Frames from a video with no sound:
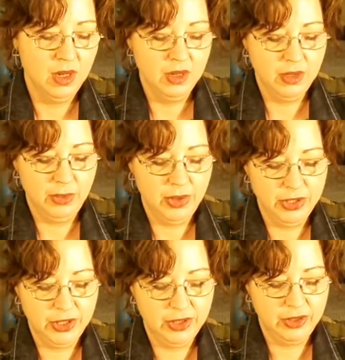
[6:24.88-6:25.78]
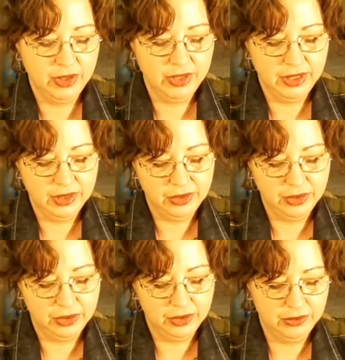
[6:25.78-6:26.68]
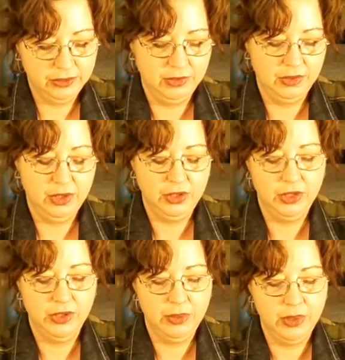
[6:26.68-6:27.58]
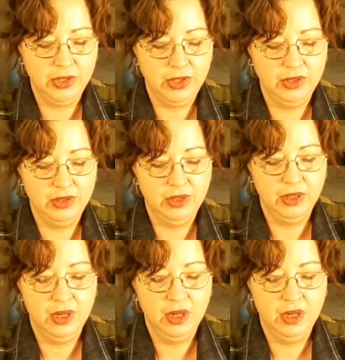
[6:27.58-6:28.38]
The brushes are identical. I'll show you the brushes.